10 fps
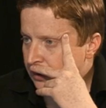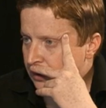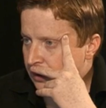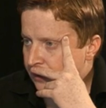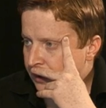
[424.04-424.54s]

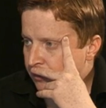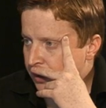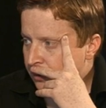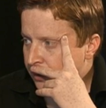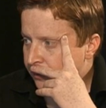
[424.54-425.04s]
and then
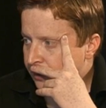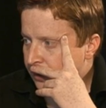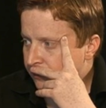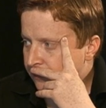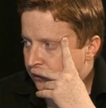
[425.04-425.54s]
went knight to
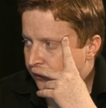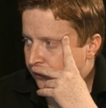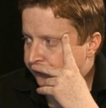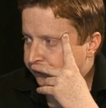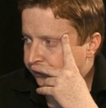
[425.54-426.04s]
a4,
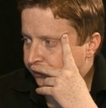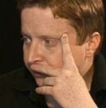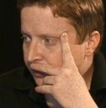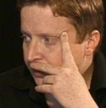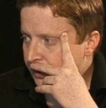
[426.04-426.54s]

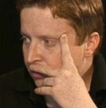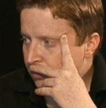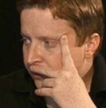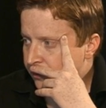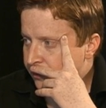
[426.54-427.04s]

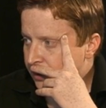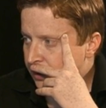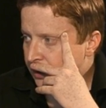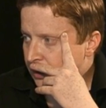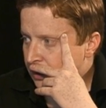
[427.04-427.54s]
which,
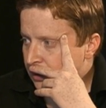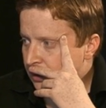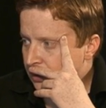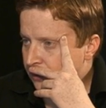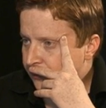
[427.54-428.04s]

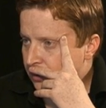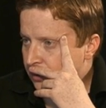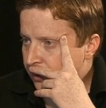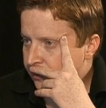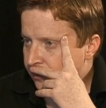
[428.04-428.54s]
after
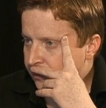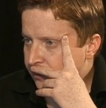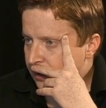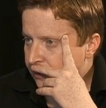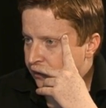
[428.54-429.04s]
queen
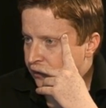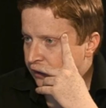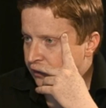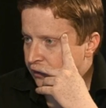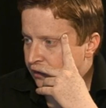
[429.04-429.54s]
c6,
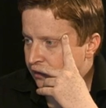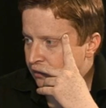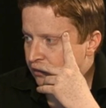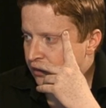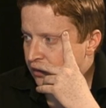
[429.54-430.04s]
led to
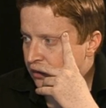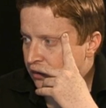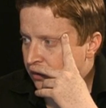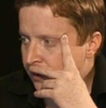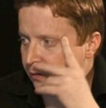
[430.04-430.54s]
some
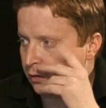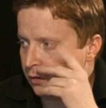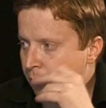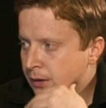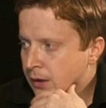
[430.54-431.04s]
crazy
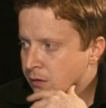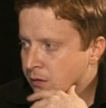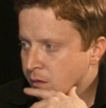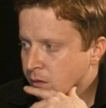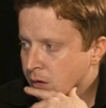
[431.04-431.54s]

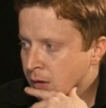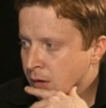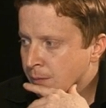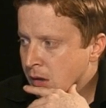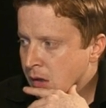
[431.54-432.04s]
complications.
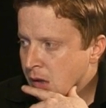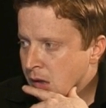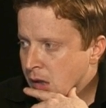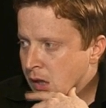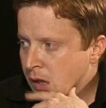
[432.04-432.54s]

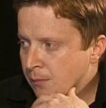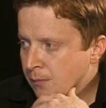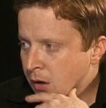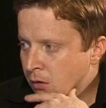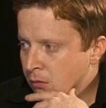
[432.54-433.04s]

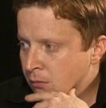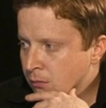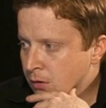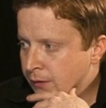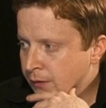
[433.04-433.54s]
My whole
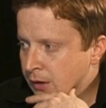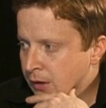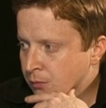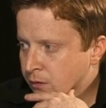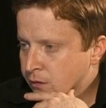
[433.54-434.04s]
idea
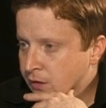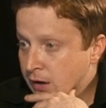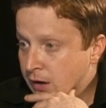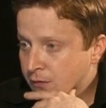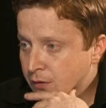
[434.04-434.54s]
was to
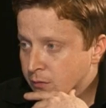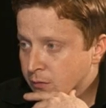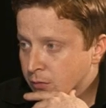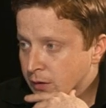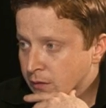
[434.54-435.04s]
sacrifice a
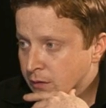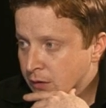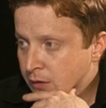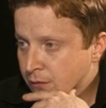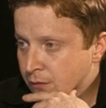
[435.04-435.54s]
rook takes
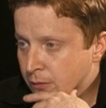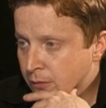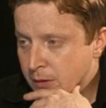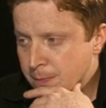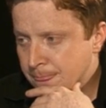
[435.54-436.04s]
d4,
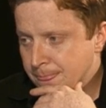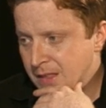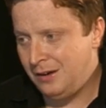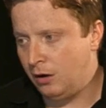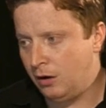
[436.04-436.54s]
but
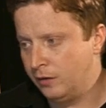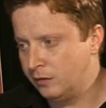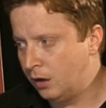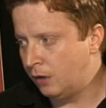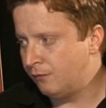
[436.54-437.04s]
in
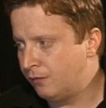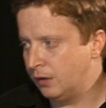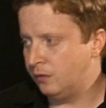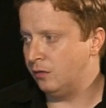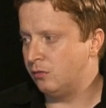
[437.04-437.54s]
hindsight I don't think
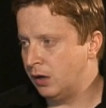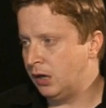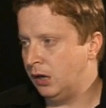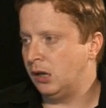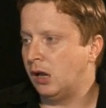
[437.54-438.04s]
this is
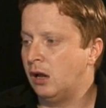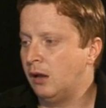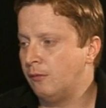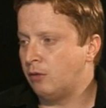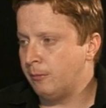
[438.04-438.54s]
really
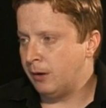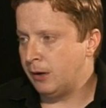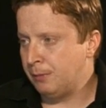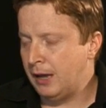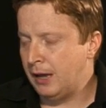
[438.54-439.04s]
the right way
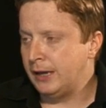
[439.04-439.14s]
to play.